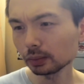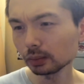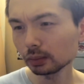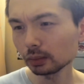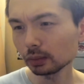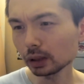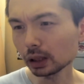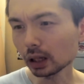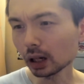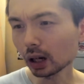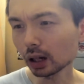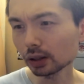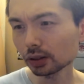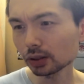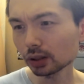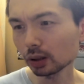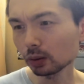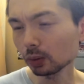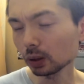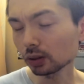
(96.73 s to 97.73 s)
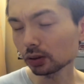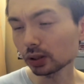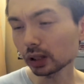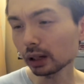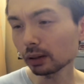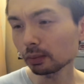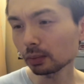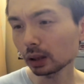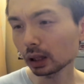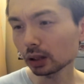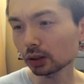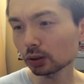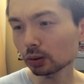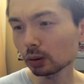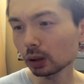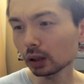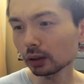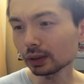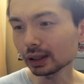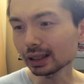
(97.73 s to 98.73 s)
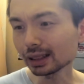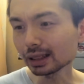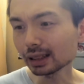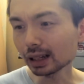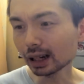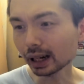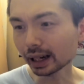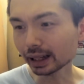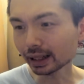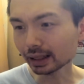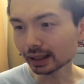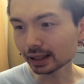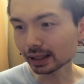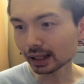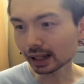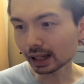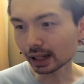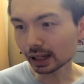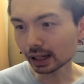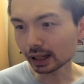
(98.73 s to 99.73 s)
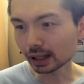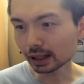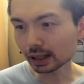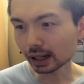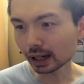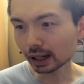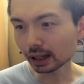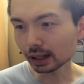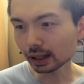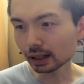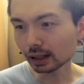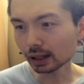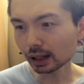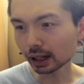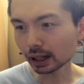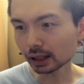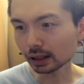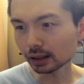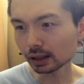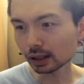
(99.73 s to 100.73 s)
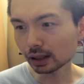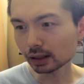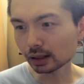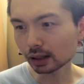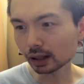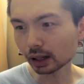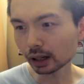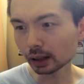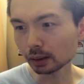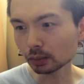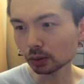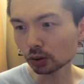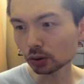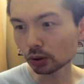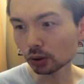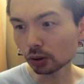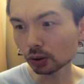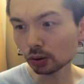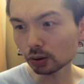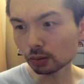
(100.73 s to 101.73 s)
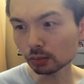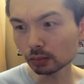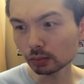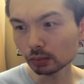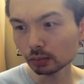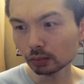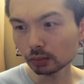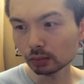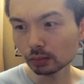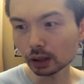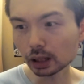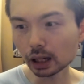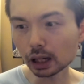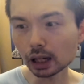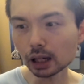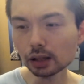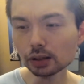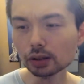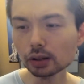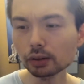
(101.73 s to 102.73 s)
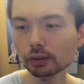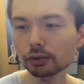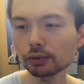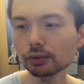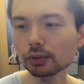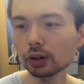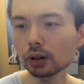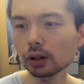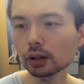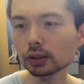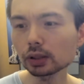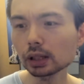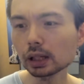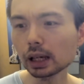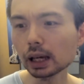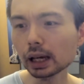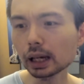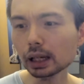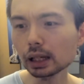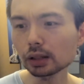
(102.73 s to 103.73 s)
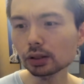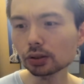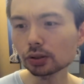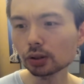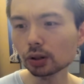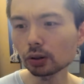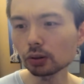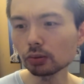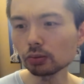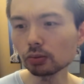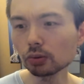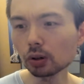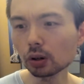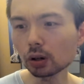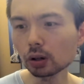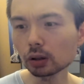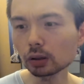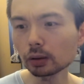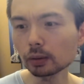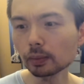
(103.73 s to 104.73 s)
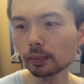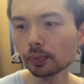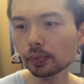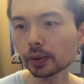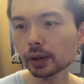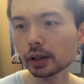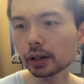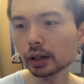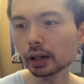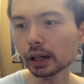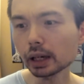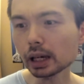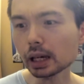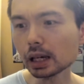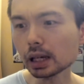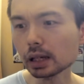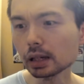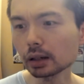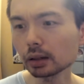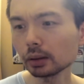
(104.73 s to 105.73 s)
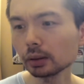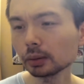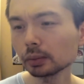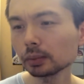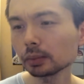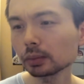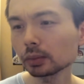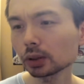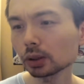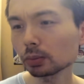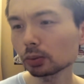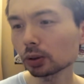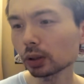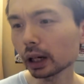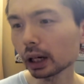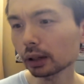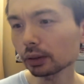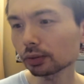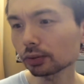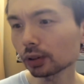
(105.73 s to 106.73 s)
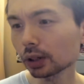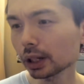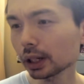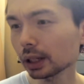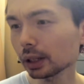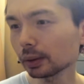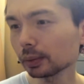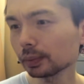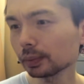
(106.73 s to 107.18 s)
the answer. Well, 7 plus 12 is 19, and then 19 times 2 is 38, so wrong. E, subtract 3.